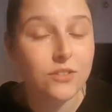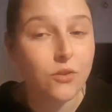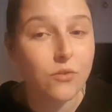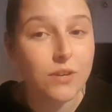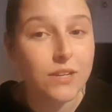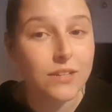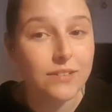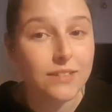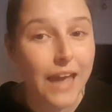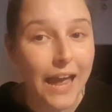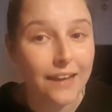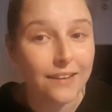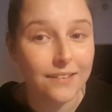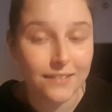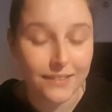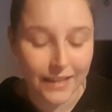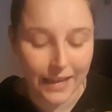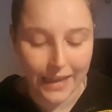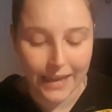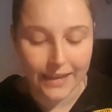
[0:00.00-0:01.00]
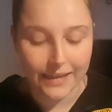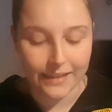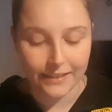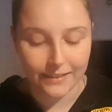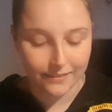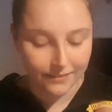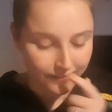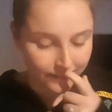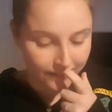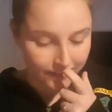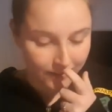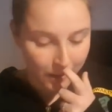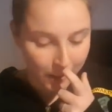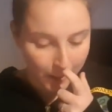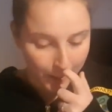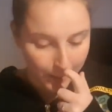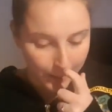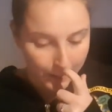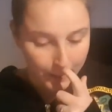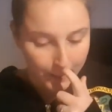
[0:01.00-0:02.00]
It's only 10 to 8.
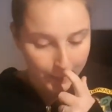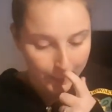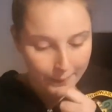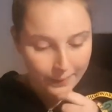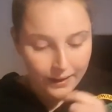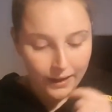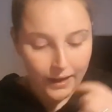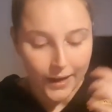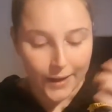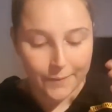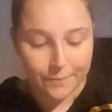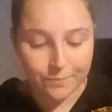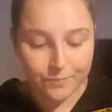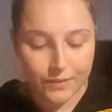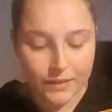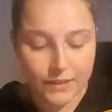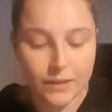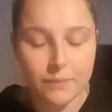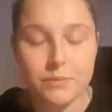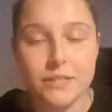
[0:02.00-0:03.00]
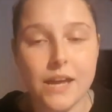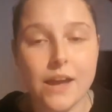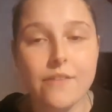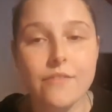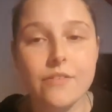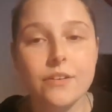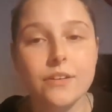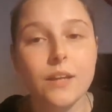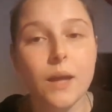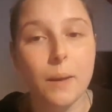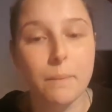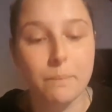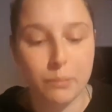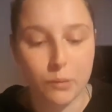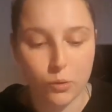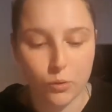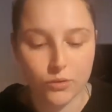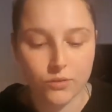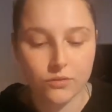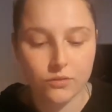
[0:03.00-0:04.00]
Um, number seven, a
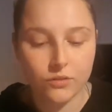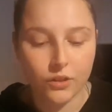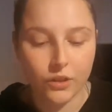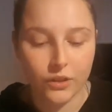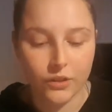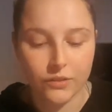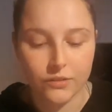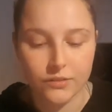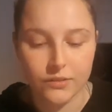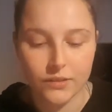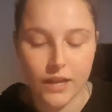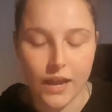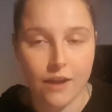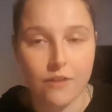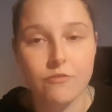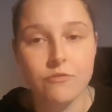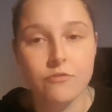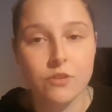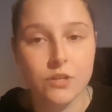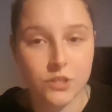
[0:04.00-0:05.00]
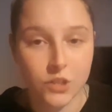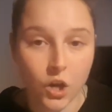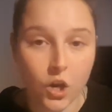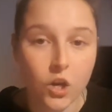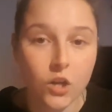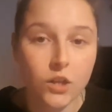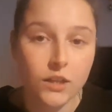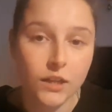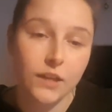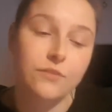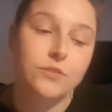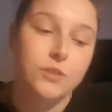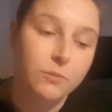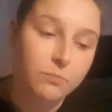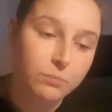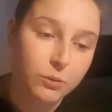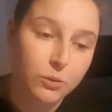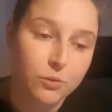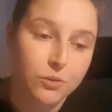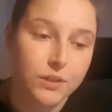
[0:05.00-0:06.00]
bone, because every dog loves a
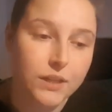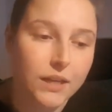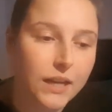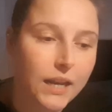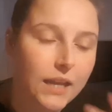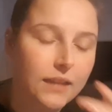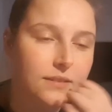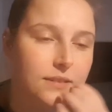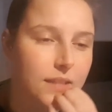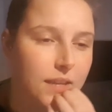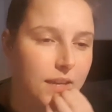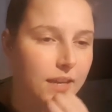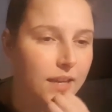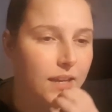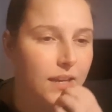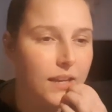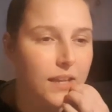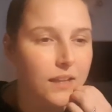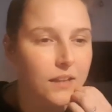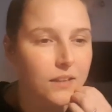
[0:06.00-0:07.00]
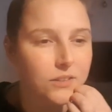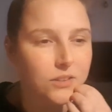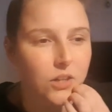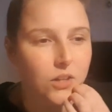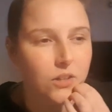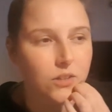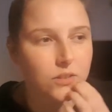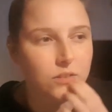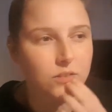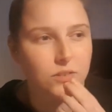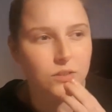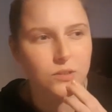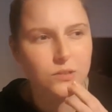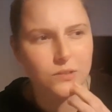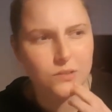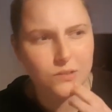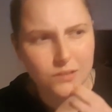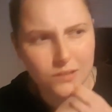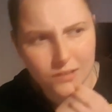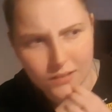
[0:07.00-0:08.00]
bone, unless they're little dogs
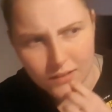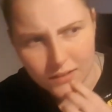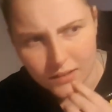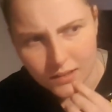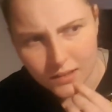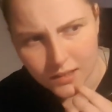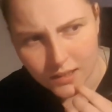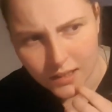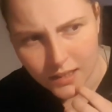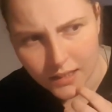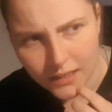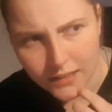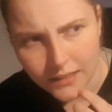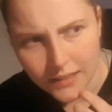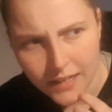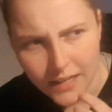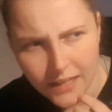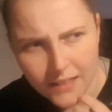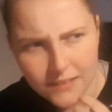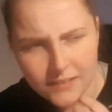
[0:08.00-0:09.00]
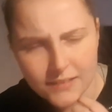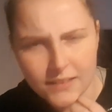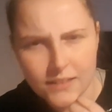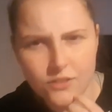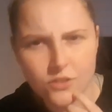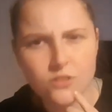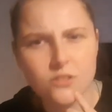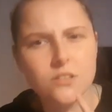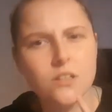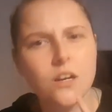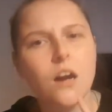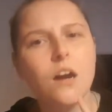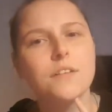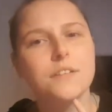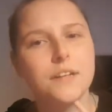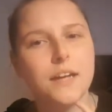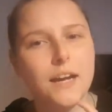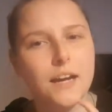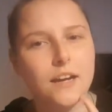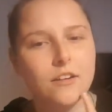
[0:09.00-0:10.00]
or unless they just
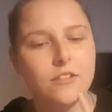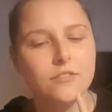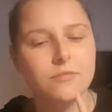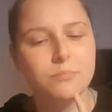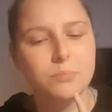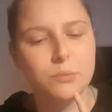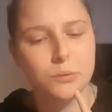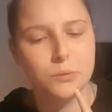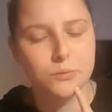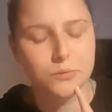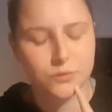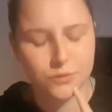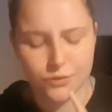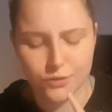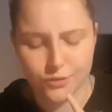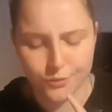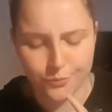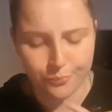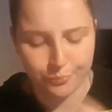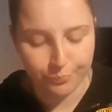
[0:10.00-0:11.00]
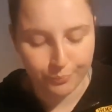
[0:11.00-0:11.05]
can't have bones.